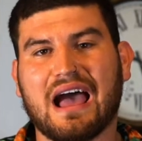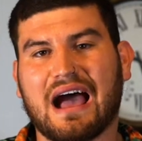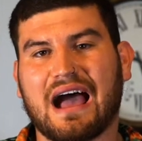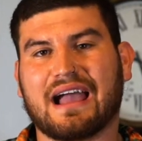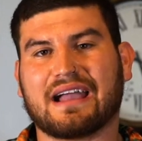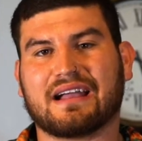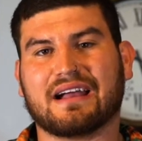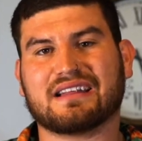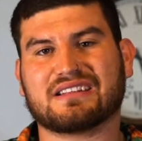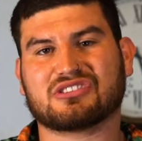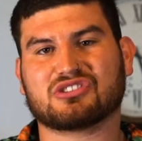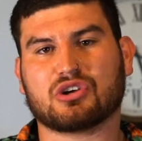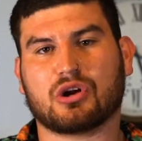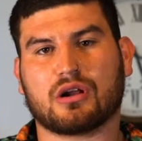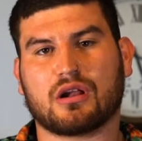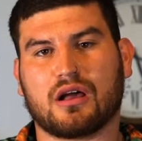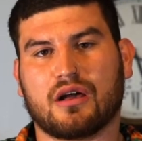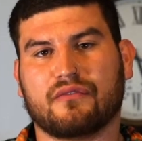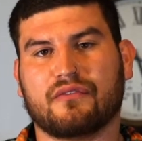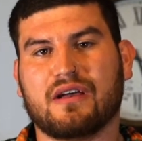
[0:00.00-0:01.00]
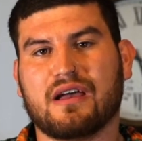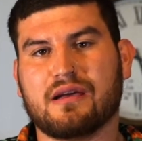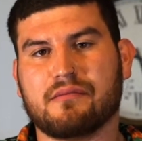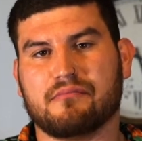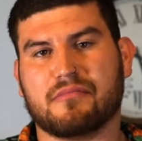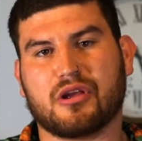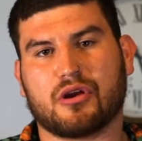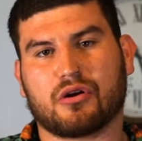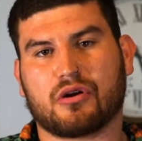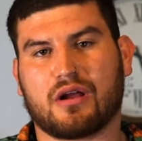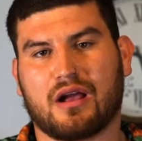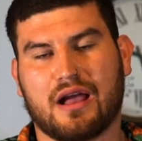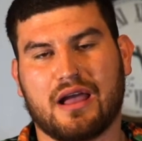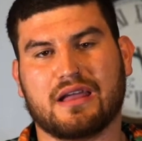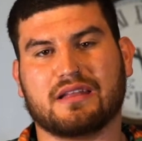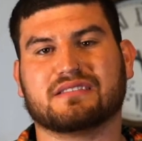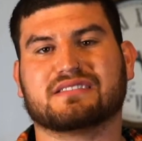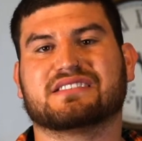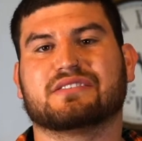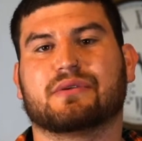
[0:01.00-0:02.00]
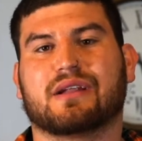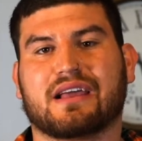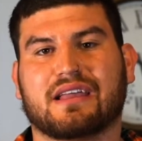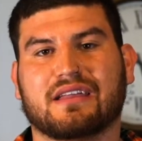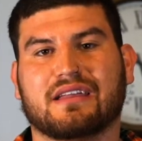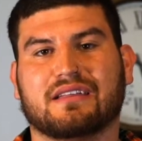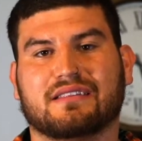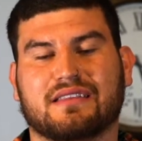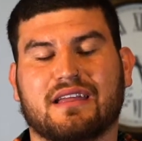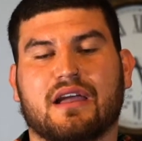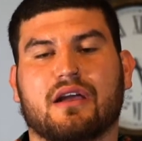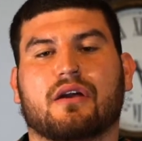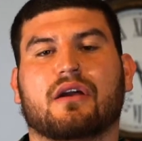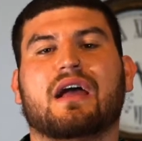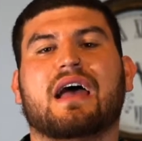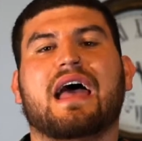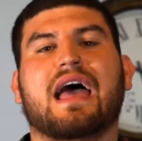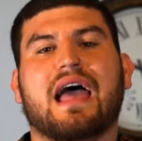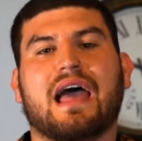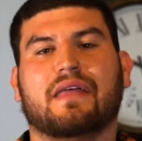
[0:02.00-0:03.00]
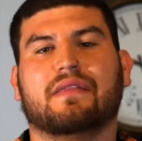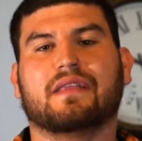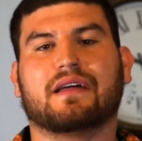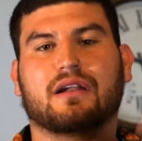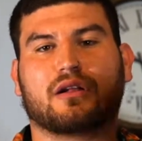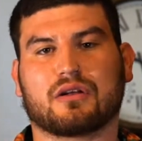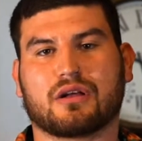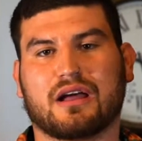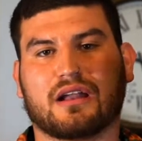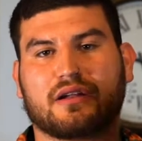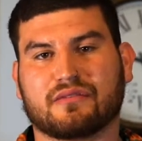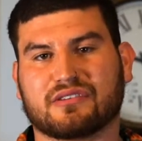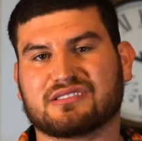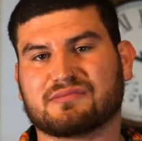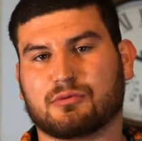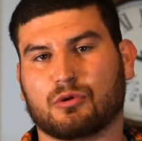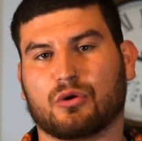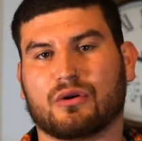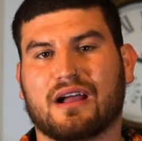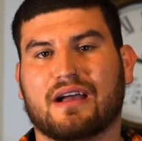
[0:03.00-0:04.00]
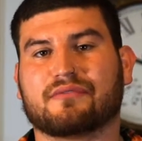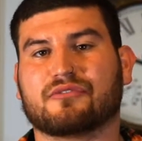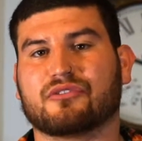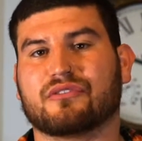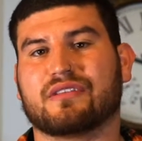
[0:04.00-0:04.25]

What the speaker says: I kind of start off mirror height and see what I can get there, and then I'll kind of explore after